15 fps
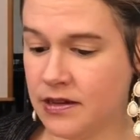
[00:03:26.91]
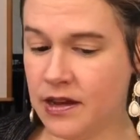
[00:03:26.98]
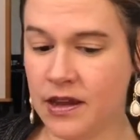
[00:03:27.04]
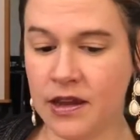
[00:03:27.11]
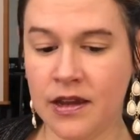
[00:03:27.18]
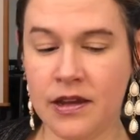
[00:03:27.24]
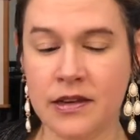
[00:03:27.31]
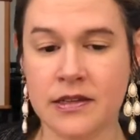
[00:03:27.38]

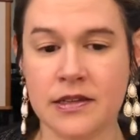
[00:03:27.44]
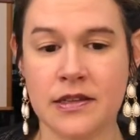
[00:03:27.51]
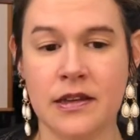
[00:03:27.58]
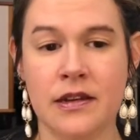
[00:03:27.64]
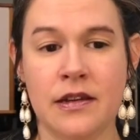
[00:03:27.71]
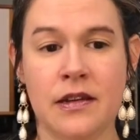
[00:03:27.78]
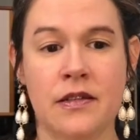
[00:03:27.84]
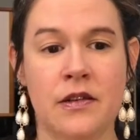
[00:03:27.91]
And
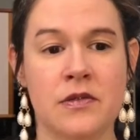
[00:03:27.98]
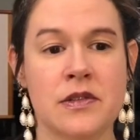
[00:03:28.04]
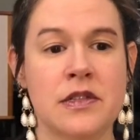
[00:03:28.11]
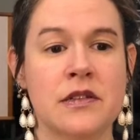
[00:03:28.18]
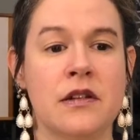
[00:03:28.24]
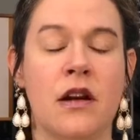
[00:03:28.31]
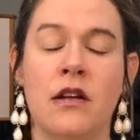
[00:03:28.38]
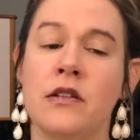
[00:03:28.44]
uh, there was
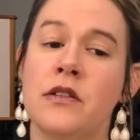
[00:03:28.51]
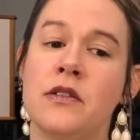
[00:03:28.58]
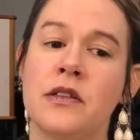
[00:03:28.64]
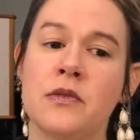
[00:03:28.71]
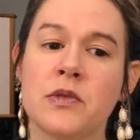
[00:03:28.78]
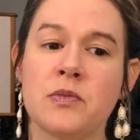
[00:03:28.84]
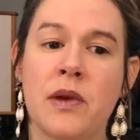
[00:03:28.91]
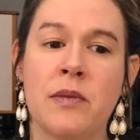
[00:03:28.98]
an article that
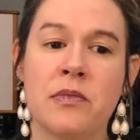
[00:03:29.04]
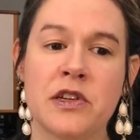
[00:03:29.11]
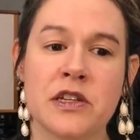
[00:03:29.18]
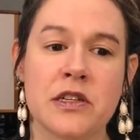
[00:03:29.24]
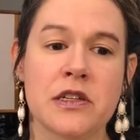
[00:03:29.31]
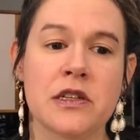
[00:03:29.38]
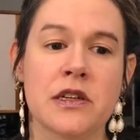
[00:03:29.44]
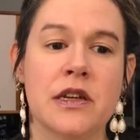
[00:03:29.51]
was
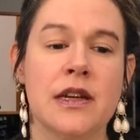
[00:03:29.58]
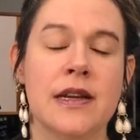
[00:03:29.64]
published.